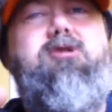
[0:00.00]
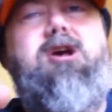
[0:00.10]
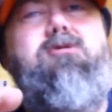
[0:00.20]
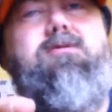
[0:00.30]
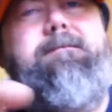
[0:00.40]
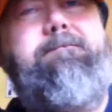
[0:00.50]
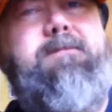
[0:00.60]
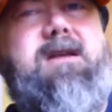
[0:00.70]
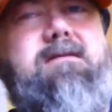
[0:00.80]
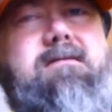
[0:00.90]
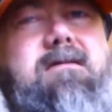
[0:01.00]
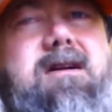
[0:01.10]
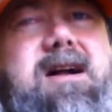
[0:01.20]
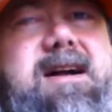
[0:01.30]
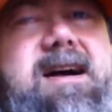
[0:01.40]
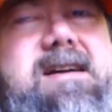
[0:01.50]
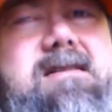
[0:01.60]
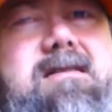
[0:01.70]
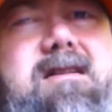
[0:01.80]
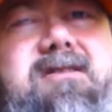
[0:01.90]
to you. Okay?
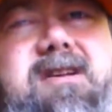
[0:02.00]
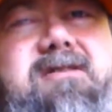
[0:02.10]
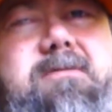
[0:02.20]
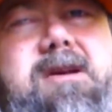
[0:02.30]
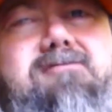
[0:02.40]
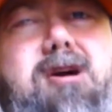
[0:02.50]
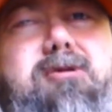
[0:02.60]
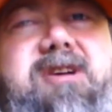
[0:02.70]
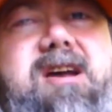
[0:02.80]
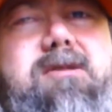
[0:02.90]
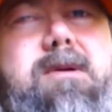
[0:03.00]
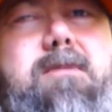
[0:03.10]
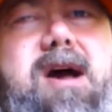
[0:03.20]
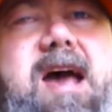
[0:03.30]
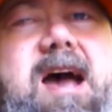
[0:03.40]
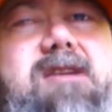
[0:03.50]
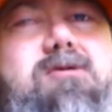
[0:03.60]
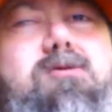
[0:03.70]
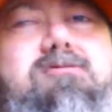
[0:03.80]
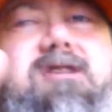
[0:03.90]
Saves me rotating them in my hand
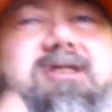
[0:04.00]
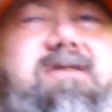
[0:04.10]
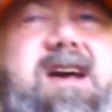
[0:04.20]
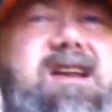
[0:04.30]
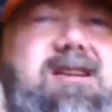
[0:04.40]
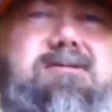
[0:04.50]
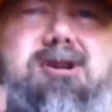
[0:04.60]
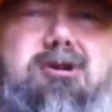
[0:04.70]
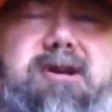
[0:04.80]
and all the rest of it, and you're